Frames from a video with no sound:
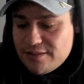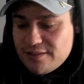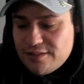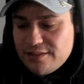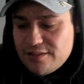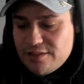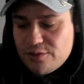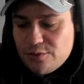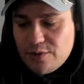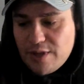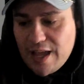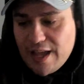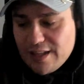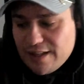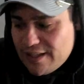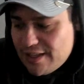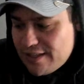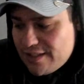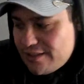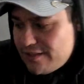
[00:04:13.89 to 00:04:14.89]

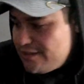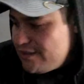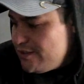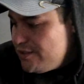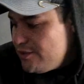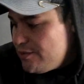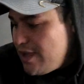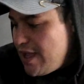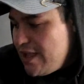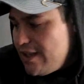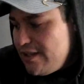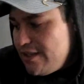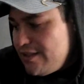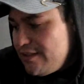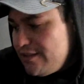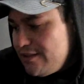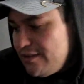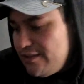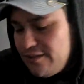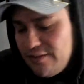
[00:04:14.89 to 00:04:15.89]

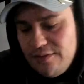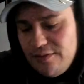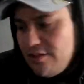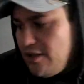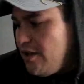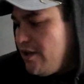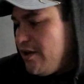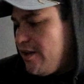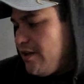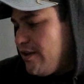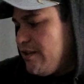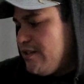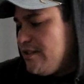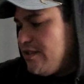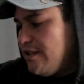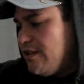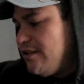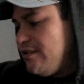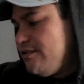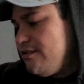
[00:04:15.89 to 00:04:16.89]
Sugailing. Oh, here it's
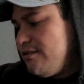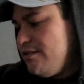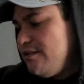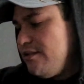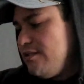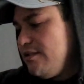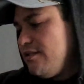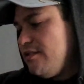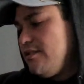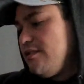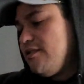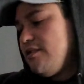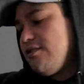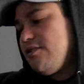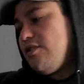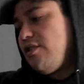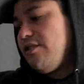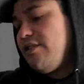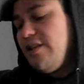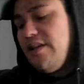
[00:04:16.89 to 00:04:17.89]

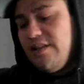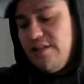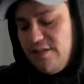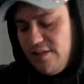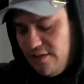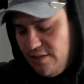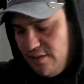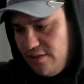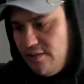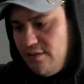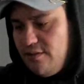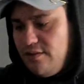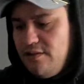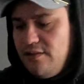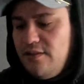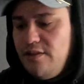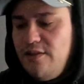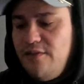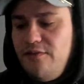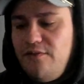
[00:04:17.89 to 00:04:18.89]
on this.
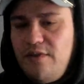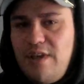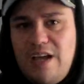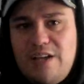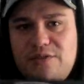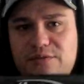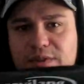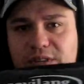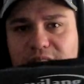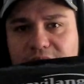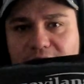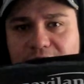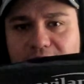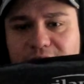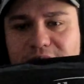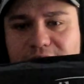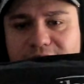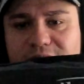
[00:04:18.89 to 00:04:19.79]
You guys read that?